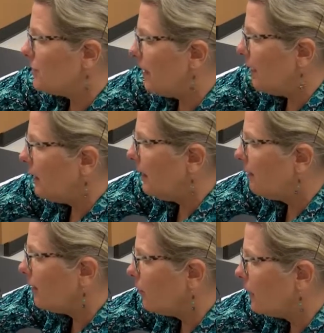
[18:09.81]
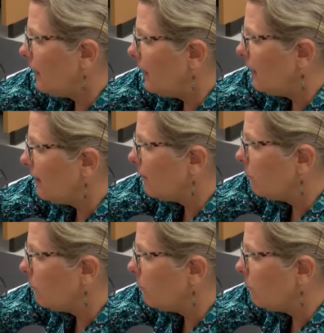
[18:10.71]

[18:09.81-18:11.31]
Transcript: I need the green and the